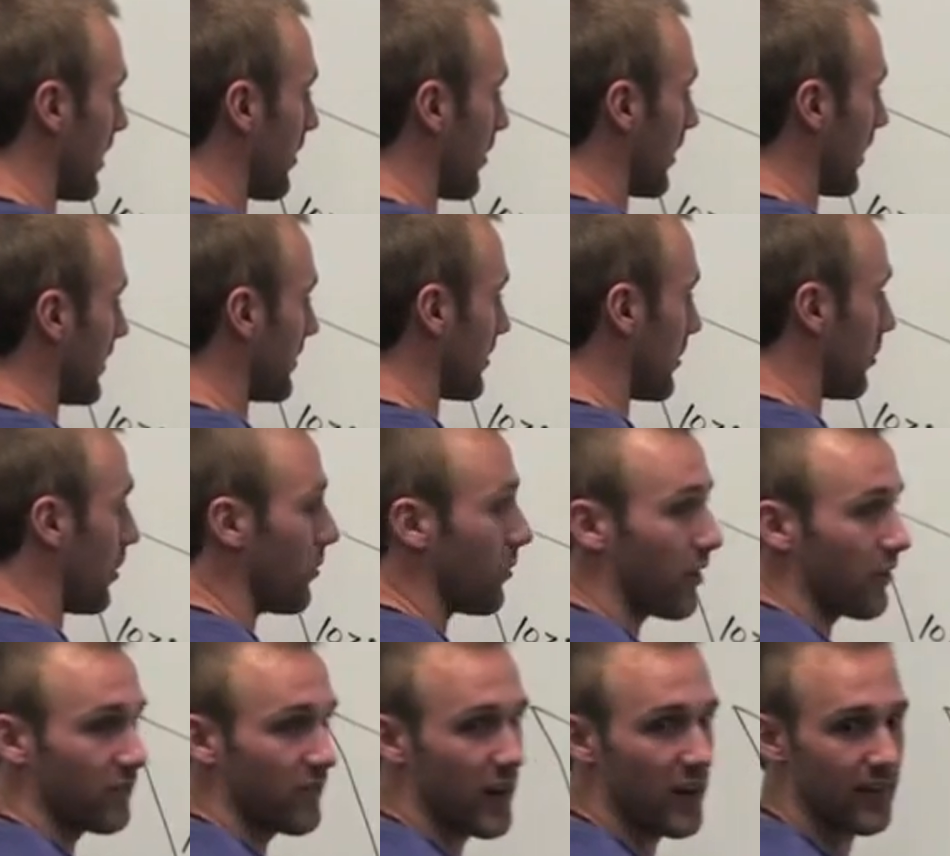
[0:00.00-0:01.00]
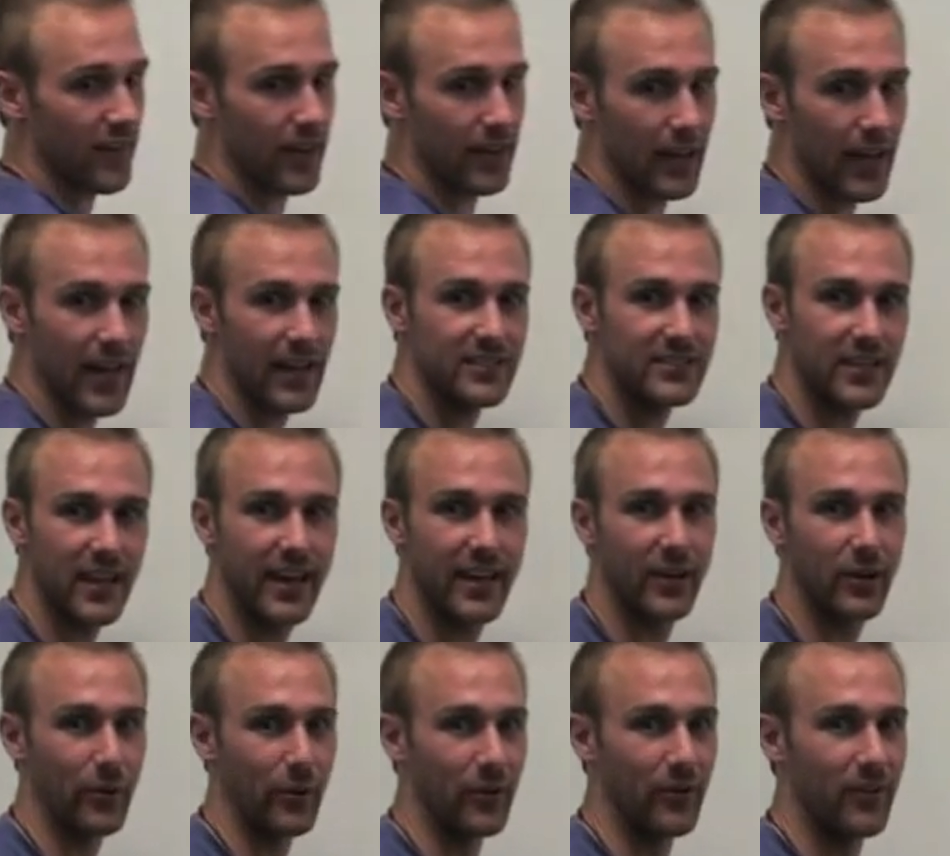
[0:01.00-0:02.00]
degrees, and we want to find that last
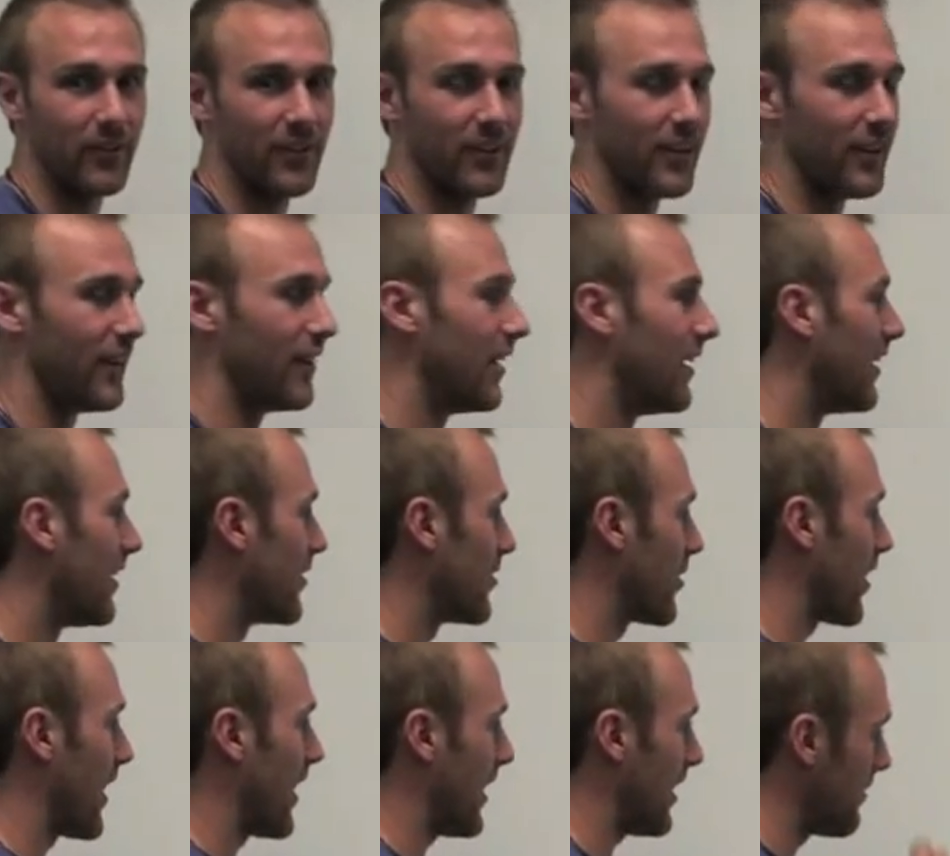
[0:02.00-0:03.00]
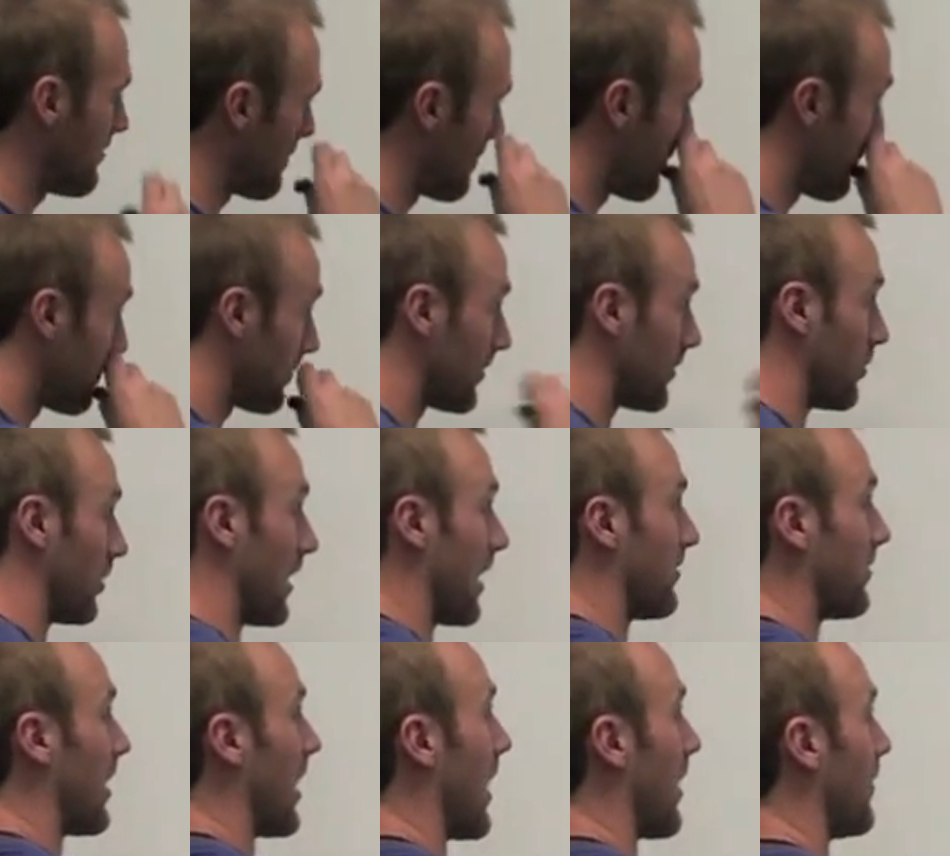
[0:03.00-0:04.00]
angle. Okay, we'd
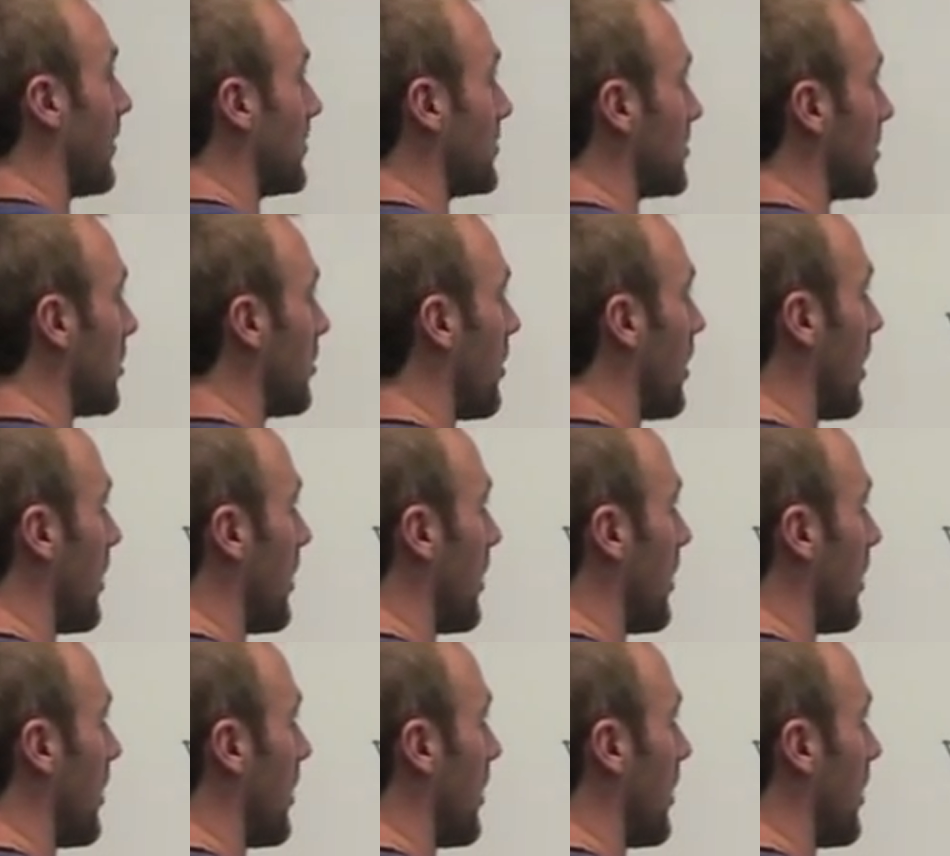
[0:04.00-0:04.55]
have to add those two